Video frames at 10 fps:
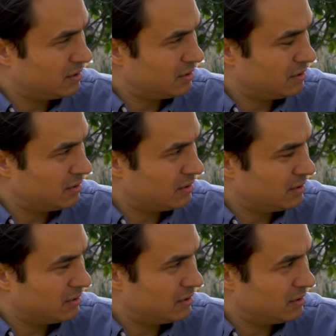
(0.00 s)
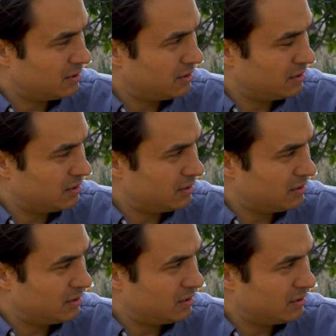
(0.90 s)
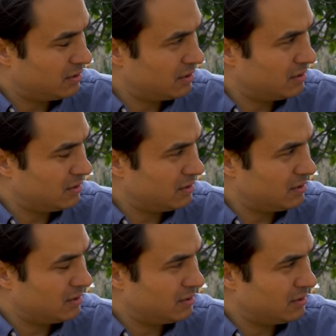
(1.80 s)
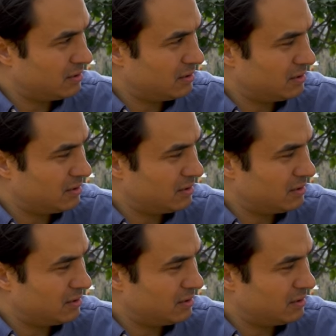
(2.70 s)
(silent)